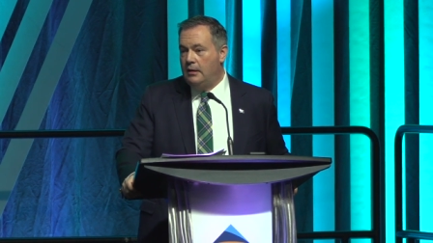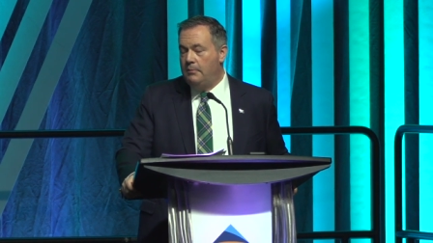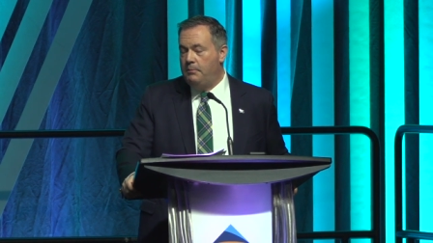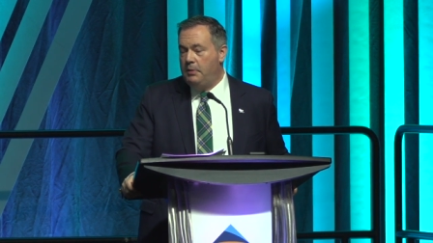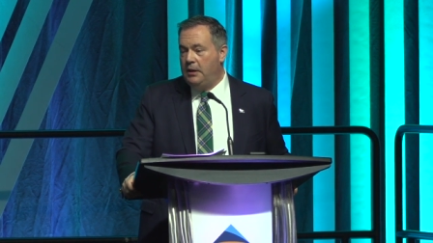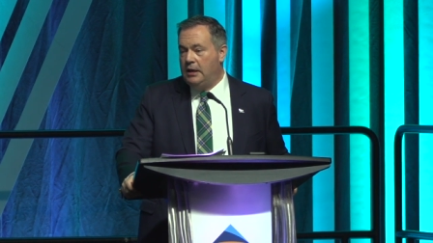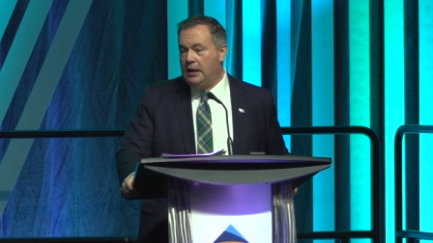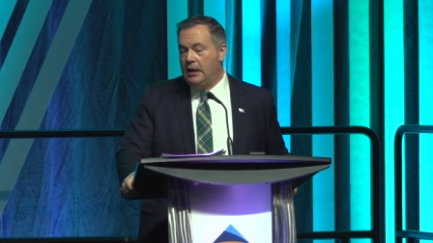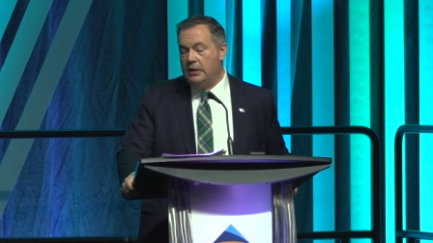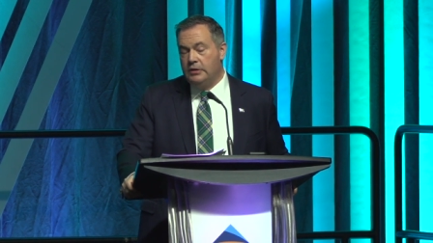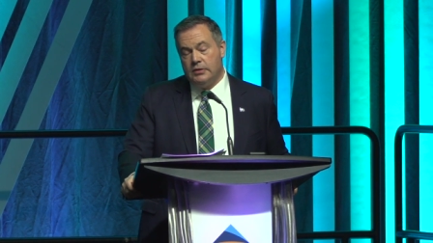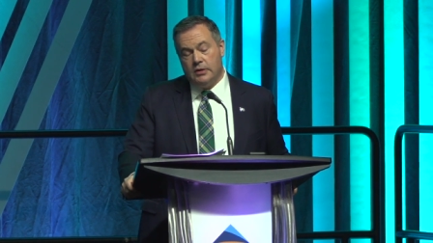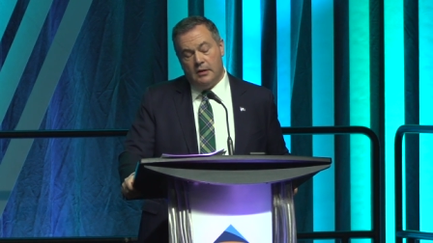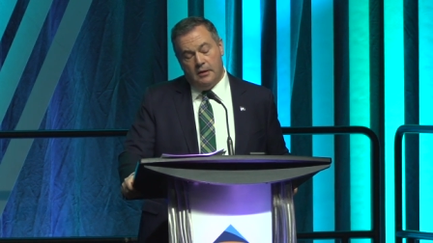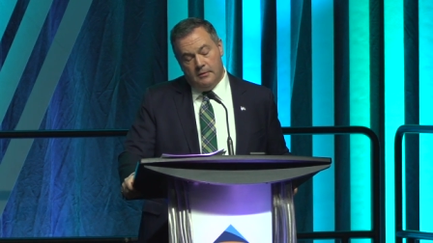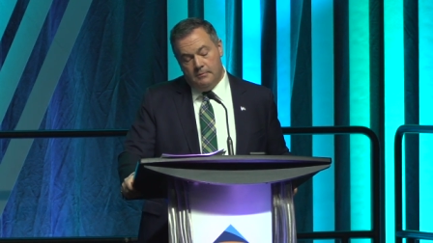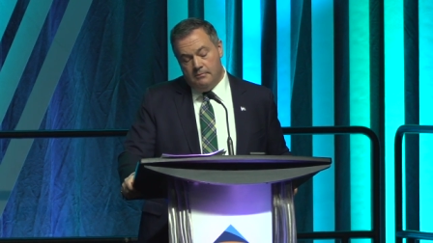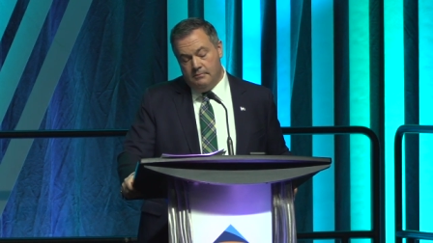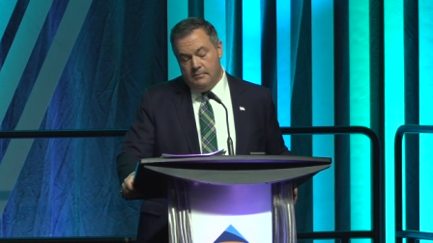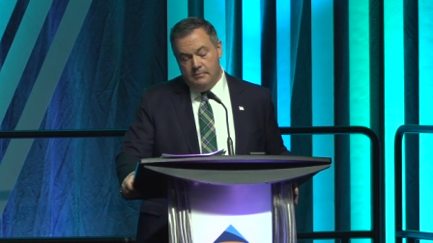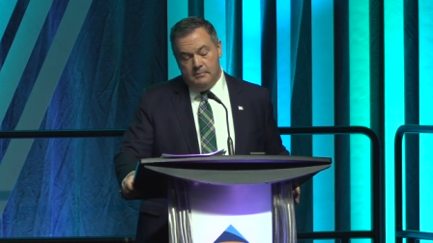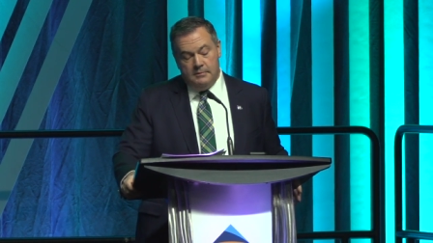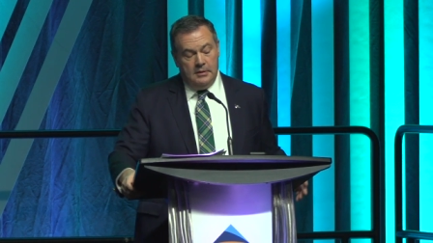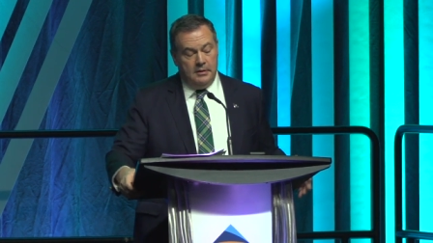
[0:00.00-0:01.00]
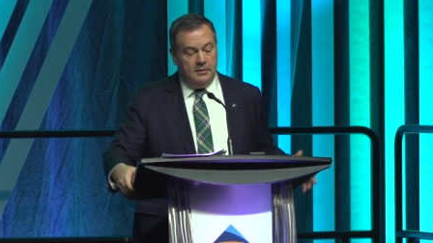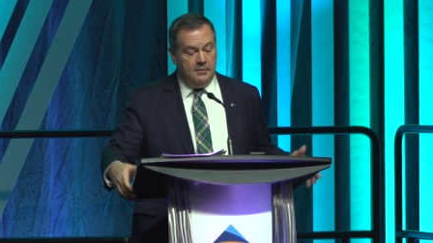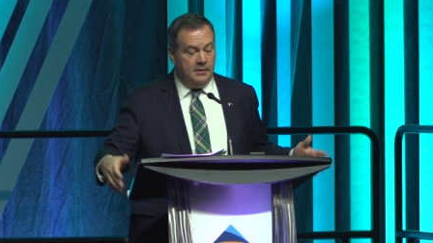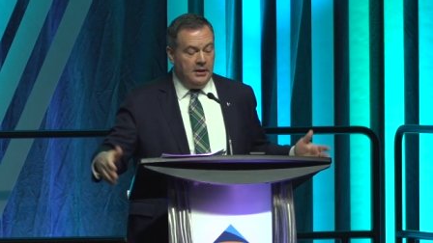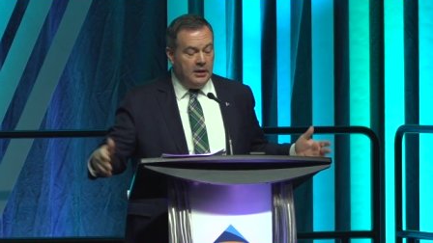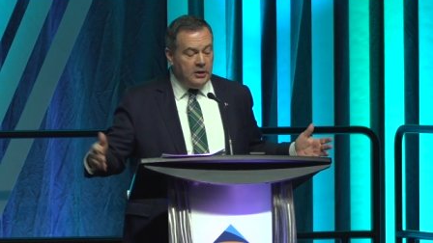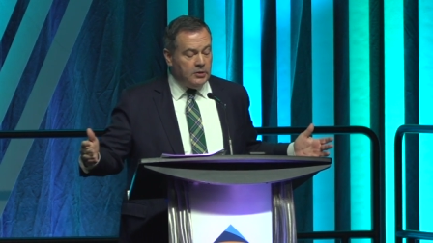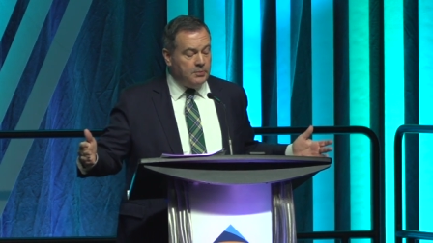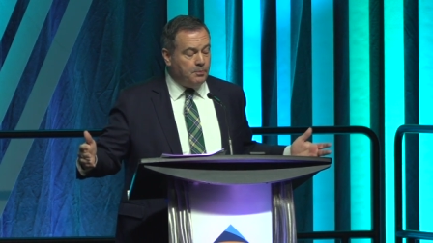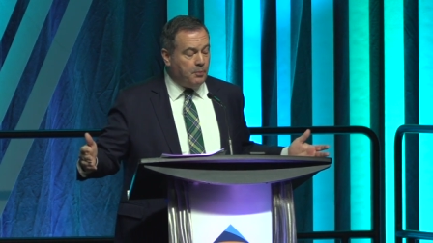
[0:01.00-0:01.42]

Because uh, this